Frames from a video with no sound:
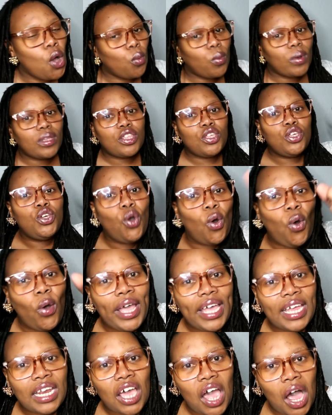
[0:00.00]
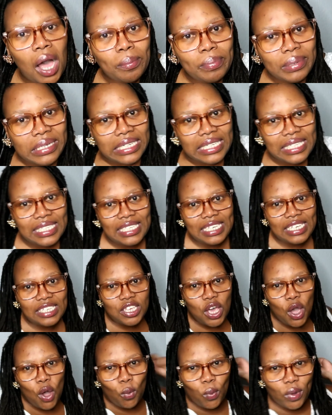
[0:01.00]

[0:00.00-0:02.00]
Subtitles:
with your incompetencies,